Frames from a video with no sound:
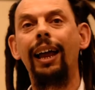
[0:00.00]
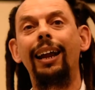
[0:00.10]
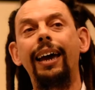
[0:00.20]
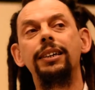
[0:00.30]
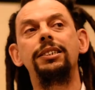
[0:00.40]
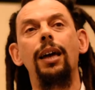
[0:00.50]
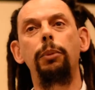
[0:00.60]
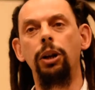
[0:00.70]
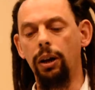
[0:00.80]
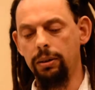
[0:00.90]
lack stamina,
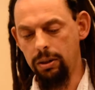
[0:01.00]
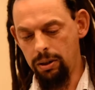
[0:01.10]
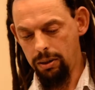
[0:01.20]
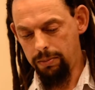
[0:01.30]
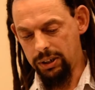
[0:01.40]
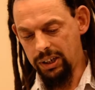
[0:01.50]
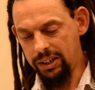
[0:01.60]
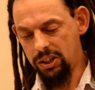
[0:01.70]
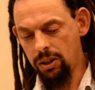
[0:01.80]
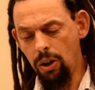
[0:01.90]

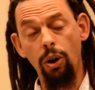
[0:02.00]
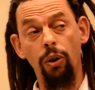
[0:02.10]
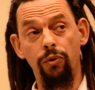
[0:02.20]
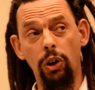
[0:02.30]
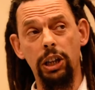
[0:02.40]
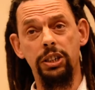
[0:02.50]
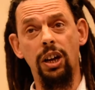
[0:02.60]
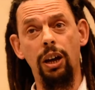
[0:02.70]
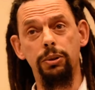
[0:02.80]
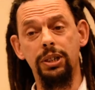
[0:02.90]
possess
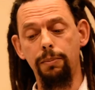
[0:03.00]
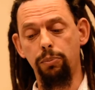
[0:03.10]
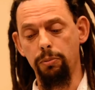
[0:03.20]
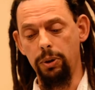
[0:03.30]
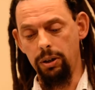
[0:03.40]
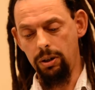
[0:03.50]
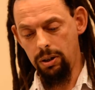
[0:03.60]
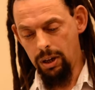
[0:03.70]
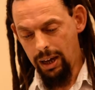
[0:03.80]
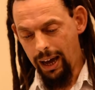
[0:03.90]
volatile temperament,
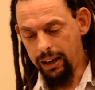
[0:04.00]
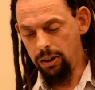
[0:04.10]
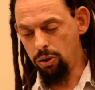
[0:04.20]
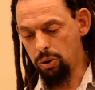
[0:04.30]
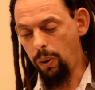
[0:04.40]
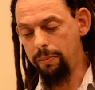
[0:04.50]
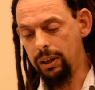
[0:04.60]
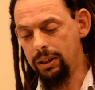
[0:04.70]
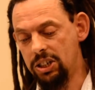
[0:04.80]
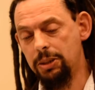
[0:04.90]
and whose women
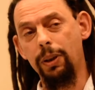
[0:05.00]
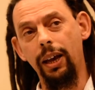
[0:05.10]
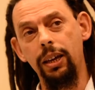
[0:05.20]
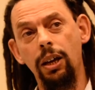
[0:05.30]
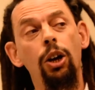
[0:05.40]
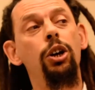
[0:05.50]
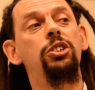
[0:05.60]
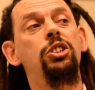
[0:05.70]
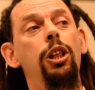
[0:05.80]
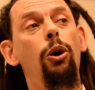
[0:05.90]
display a
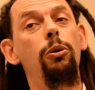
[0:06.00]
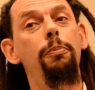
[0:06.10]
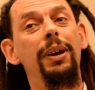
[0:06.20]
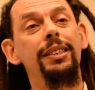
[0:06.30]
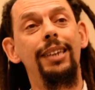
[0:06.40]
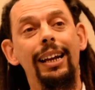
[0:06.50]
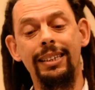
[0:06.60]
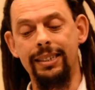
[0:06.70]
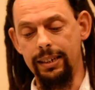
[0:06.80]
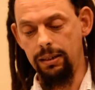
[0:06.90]
slow
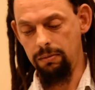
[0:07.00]
mentality.